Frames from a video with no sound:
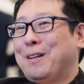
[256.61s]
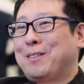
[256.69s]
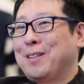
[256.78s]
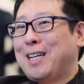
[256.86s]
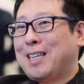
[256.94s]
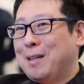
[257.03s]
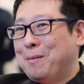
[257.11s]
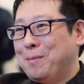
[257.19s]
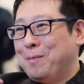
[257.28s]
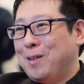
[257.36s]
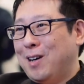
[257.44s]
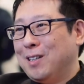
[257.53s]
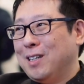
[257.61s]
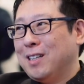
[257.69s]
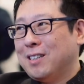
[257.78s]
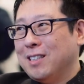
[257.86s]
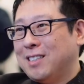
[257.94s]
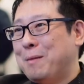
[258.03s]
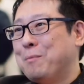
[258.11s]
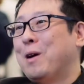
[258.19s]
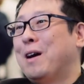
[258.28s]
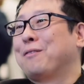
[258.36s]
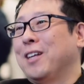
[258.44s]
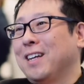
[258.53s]
You have to get them on the same
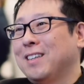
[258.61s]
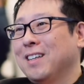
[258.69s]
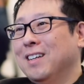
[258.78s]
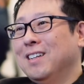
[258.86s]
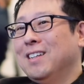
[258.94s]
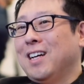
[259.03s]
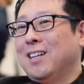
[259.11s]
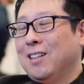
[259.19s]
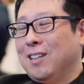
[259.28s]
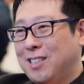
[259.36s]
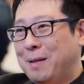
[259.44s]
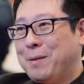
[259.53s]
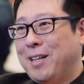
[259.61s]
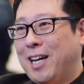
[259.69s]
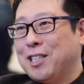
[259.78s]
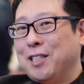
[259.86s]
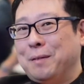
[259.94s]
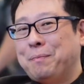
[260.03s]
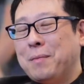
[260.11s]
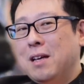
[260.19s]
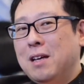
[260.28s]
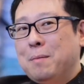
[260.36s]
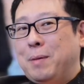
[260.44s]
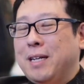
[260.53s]
wavelength and then on the same connection.
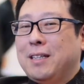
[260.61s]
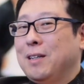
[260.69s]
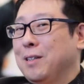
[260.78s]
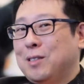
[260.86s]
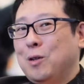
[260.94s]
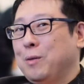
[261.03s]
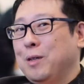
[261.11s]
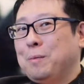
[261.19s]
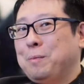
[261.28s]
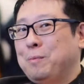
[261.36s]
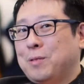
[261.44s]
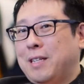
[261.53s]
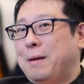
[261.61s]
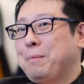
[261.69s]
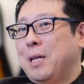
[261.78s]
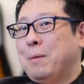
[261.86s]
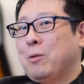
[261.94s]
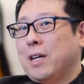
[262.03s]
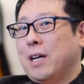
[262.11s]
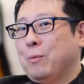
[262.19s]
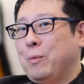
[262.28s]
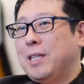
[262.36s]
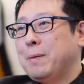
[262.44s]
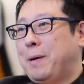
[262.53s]
But yeah, there is no real same playbook.
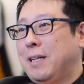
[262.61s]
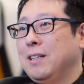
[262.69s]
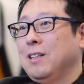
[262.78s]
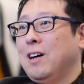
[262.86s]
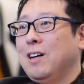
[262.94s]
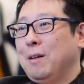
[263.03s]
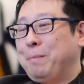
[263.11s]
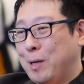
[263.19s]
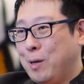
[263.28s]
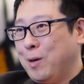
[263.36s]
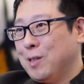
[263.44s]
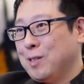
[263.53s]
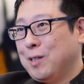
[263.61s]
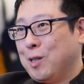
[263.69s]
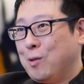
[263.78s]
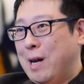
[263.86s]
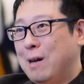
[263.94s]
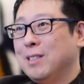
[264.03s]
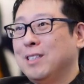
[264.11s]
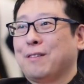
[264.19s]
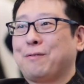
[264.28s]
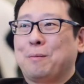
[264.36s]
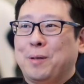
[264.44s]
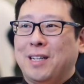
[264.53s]
And we depend a lot on Bitcoiners on the ground in
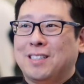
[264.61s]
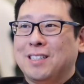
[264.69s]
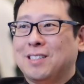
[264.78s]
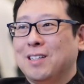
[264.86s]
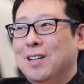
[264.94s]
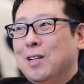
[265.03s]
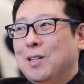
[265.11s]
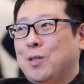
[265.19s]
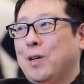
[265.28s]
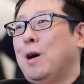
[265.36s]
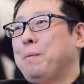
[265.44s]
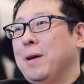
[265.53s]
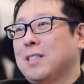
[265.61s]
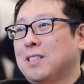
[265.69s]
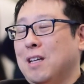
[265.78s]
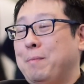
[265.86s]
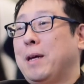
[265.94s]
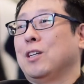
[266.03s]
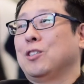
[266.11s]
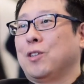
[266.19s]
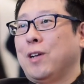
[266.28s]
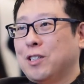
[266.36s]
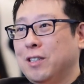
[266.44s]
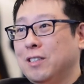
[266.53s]
different places to help us and make
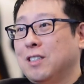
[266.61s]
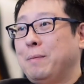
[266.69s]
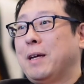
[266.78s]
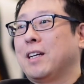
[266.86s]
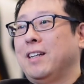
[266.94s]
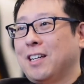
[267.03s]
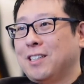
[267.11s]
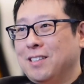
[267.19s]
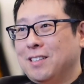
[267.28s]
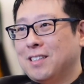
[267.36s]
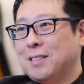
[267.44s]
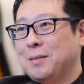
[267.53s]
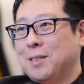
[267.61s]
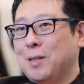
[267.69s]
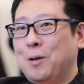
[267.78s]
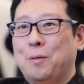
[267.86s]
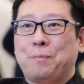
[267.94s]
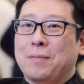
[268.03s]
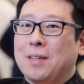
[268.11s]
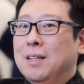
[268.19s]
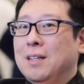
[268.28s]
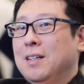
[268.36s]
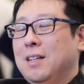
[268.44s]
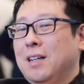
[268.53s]
introductions and make connections. So
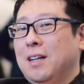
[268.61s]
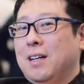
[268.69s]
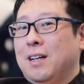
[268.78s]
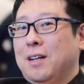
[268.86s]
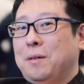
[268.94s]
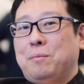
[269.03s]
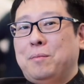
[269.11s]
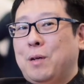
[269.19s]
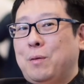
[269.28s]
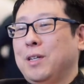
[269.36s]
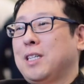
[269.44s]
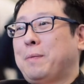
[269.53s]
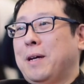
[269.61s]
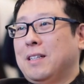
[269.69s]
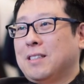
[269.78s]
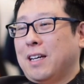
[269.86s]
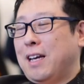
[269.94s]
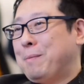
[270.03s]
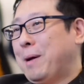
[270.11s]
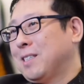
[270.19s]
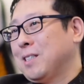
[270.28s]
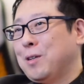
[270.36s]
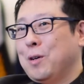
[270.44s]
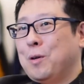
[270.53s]
it really depends. Like in
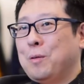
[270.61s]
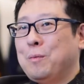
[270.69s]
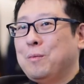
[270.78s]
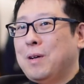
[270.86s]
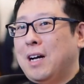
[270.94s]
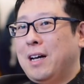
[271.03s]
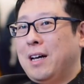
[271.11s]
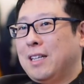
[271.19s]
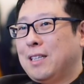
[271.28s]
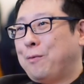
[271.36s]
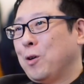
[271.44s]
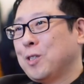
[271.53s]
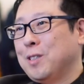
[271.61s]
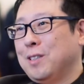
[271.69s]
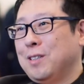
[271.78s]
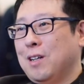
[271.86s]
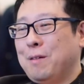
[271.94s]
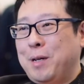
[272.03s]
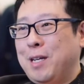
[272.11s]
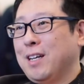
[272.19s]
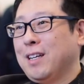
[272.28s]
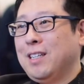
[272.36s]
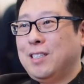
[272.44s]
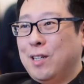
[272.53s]
Mexico, I had the fortune of
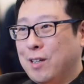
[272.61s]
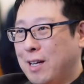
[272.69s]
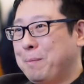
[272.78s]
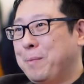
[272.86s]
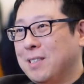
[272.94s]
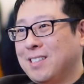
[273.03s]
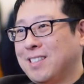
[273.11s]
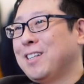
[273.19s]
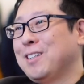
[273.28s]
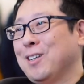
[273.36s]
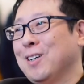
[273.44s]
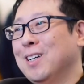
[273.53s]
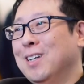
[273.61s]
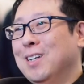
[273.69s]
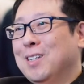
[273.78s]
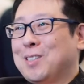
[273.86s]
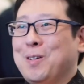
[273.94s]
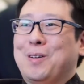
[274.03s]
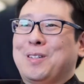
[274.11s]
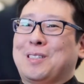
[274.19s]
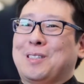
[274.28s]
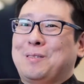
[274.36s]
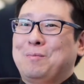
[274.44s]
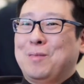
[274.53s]
meeting Indira Kempis, the senator. So
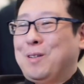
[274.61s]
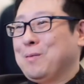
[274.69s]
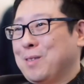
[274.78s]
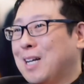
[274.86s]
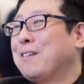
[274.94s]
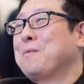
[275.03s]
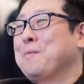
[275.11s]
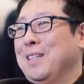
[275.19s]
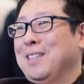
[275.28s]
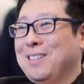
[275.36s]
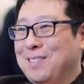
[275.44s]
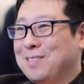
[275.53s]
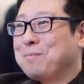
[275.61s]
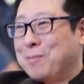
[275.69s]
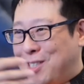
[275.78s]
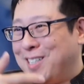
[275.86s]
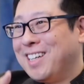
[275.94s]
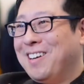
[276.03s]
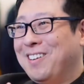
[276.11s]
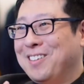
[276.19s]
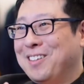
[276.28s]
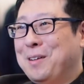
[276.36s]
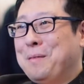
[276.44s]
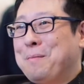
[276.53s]
it's the government reaching
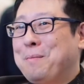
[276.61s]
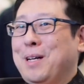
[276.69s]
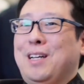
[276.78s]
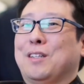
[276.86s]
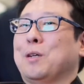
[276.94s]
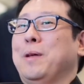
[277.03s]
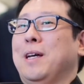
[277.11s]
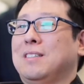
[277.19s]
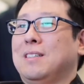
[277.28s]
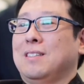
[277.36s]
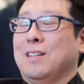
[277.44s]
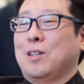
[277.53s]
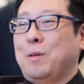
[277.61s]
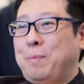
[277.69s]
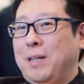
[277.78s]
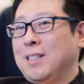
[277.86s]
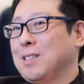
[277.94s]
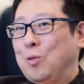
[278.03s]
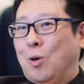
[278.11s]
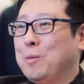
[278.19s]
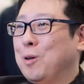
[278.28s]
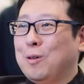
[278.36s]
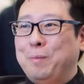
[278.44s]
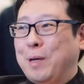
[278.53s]
out. But in other places, it could be just
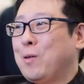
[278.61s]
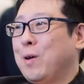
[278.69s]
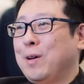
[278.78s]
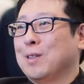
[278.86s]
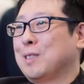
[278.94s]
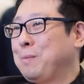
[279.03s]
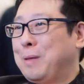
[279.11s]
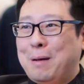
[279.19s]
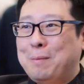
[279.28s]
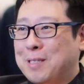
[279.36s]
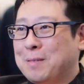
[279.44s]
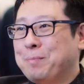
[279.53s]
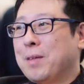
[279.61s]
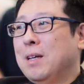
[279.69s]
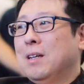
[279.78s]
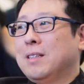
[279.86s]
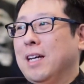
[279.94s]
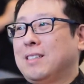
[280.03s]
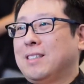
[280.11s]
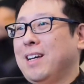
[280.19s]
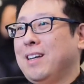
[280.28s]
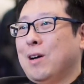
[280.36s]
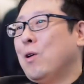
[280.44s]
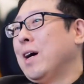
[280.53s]
normal Bitcoiners, plebs, that
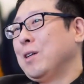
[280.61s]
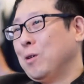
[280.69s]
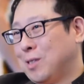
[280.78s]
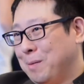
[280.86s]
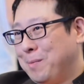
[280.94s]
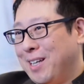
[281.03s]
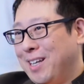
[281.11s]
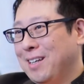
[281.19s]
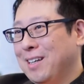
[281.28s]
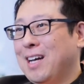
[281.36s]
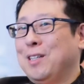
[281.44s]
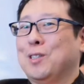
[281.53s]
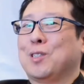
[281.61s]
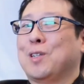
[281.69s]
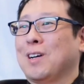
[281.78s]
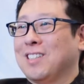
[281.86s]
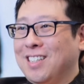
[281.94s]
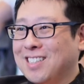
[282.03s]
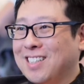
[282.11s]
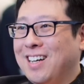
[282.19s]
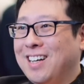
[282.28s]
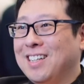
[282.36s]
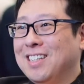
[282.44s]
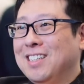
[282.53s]
say, oh, I know somebody and you should talk to this
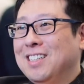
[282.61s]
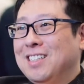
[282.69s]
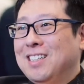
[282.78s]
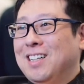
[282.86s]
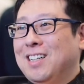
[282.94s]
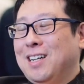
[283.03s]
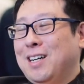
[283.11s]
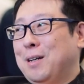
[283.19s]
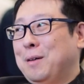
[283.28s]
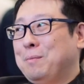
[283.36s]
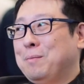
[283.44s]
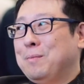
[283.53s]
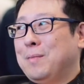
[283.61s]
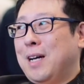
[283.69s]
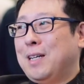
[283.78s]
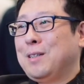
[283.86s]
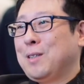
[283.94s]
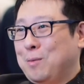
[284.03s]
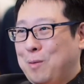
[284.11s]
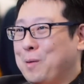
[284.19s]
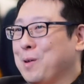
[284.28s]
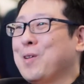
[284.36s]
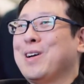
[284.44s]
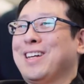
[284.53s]
guy. And where
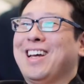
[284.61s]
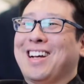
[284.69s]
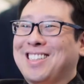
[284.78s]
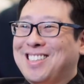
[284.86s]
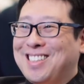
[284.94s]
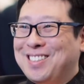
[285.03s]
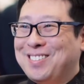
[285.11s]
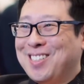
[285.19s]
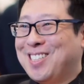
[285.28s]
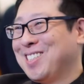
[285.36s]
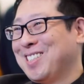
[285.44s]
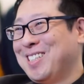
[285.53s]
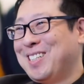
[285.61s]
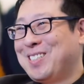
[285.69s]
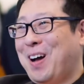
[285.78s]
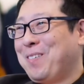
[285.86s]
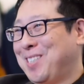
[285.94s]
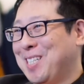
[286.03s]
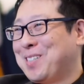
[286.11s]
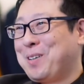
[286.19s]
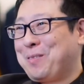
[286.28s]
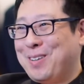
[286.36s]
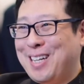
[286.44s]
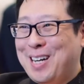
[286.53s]
we're going next, which is a top
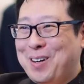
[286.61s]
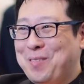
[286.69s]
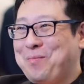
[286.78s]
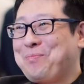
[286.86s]
secret for now.